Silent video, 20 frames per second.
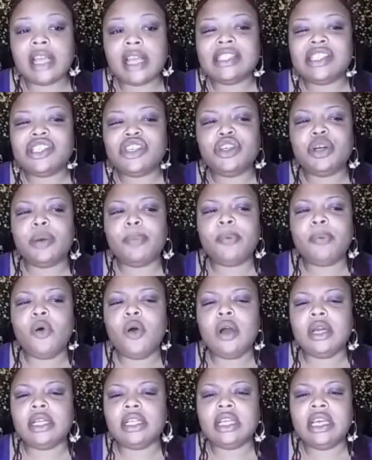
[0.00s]
to the
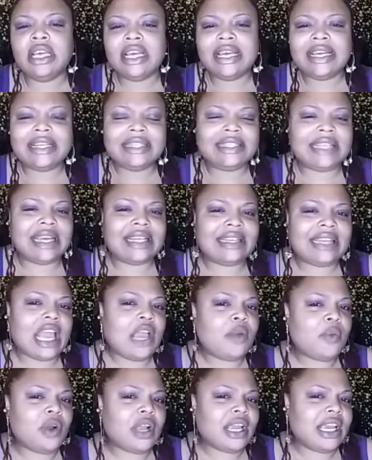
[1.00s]
point that they
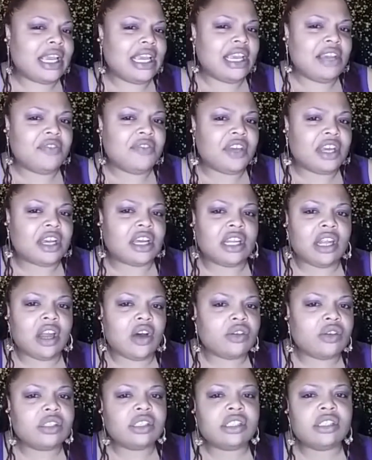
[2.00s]
were even
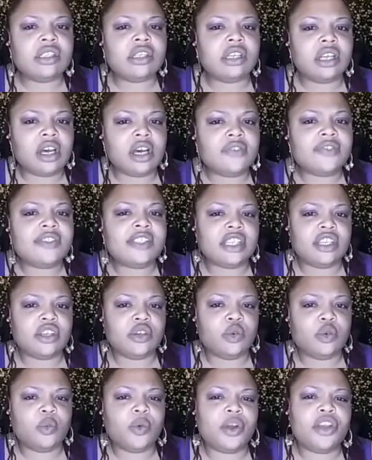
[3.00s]
close enough to
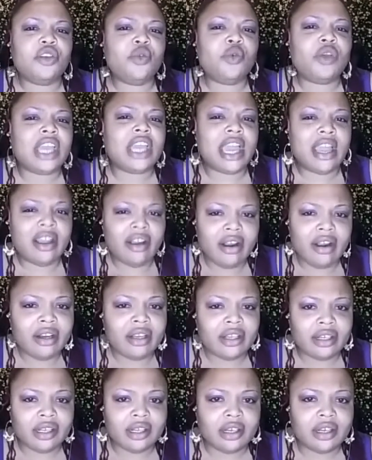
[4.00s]
you where you
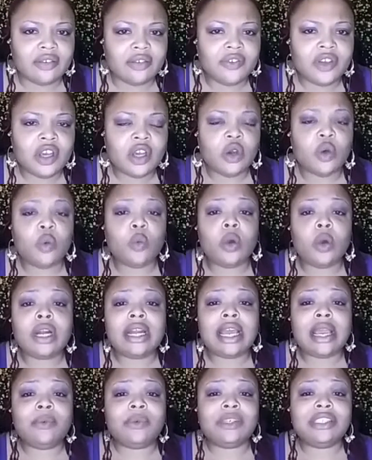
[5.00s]
cared enough where
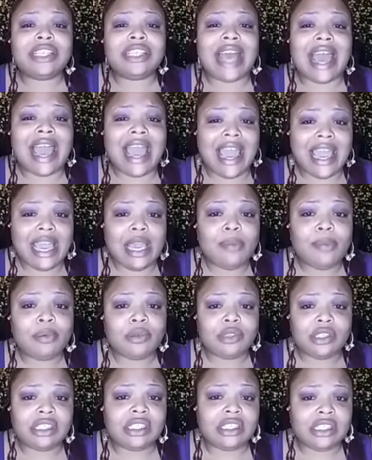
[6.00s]
they was
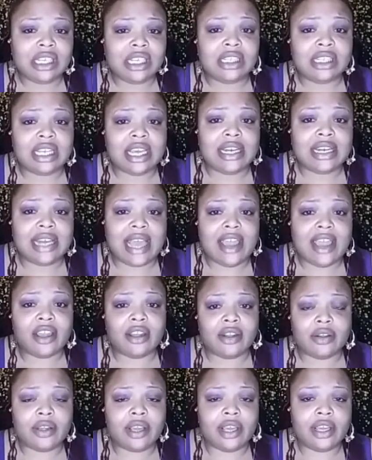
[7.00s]
able to stick that
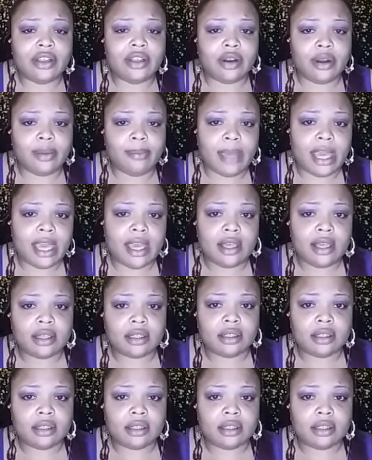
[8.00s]
dagger in your back.